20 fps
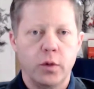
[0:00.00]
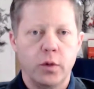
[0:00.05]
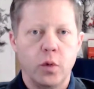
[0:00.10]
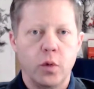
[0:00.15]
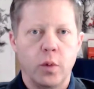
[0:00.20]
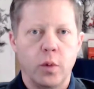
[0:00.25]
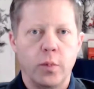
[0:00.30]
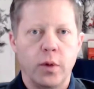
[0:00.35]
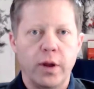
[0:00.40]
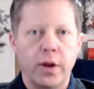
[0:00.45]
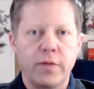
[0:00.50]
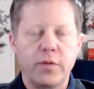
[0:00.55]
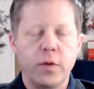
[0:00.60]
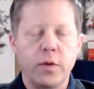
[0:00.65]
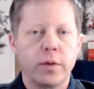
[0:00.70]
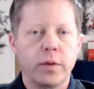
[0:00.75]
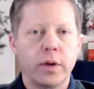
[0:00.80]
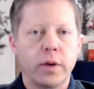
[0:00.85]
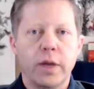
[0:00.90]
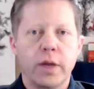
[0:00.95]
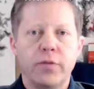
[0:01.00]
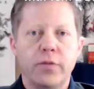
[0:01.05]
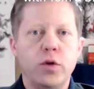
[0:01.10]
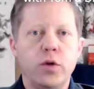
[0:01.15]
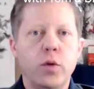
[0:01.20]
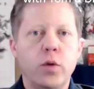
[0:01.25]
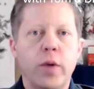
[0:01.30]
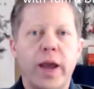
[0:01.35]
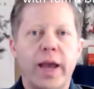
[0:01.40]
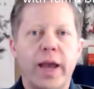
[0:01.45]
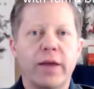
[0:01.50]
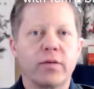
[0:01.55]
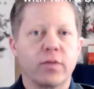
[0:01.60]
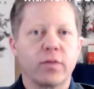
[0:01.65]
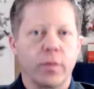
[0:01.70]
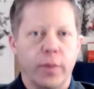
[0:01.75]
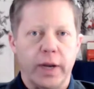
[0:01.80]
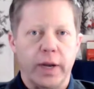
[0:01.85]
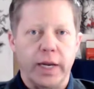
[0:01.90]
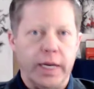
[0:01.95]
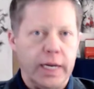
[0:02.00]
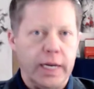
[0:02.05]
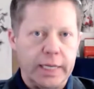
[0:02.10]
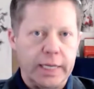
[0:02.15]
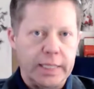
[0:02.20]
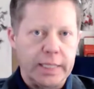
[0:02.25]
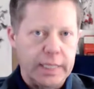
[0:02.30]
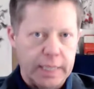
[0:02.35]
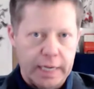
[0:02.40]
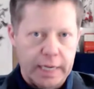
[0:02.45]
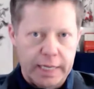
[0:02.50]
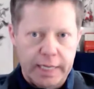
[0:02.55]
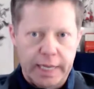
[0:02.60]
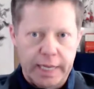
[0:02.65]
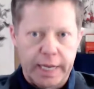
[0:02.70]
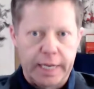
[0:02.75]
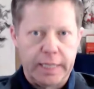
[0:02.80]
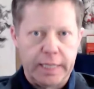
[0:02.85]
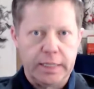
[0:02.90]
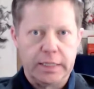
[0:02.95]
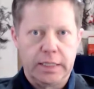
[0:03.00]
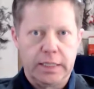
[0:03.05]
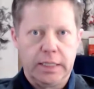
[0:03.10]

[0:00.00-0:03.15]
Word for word: new normal, if you if you ask somebody in 1998,